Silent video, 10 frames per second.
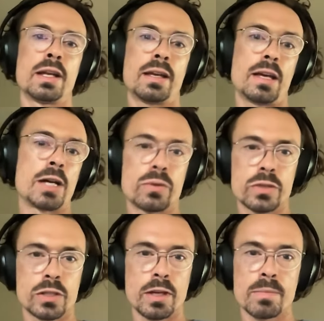am I going
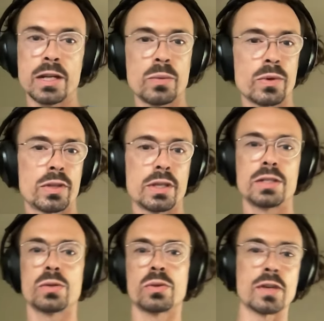to make money with
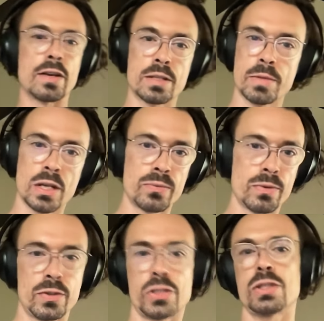this or drive some kind of
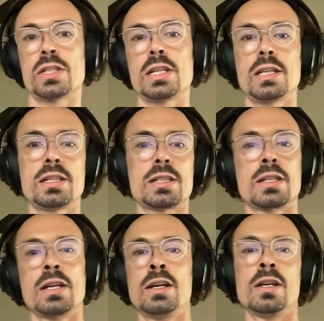efficiencies,
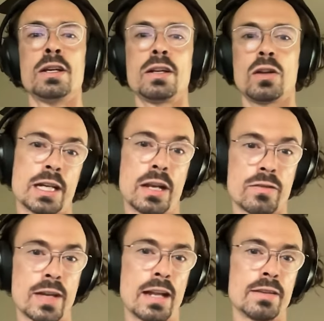what's the kind
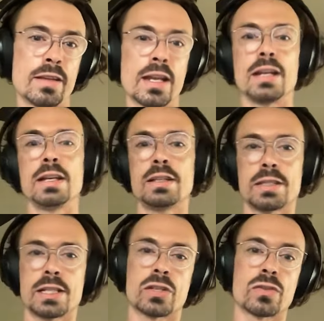of talent that I need,
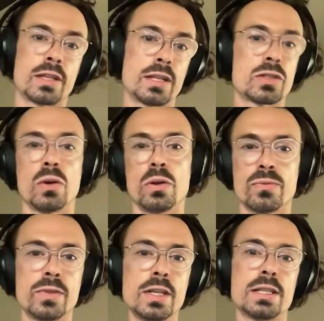etc. There's all
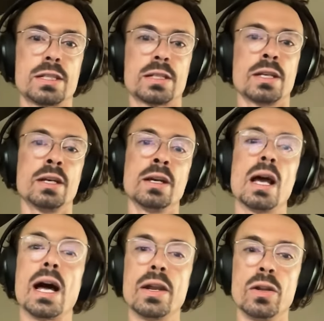of the
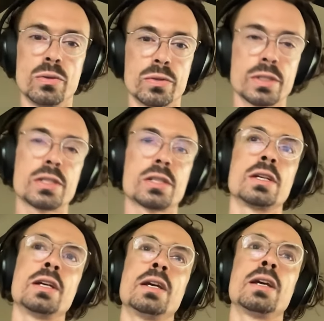unknowns,
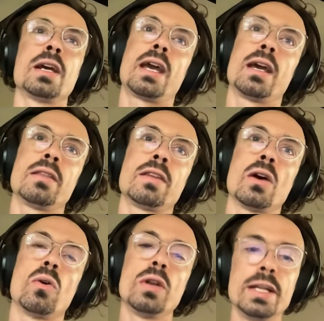and they're
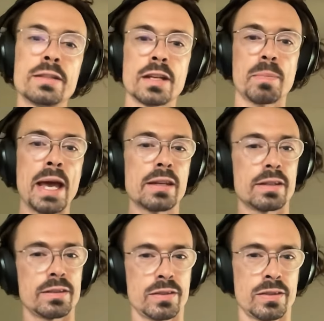all
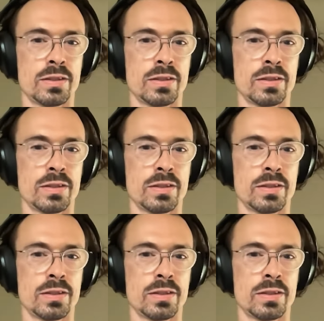interdependent.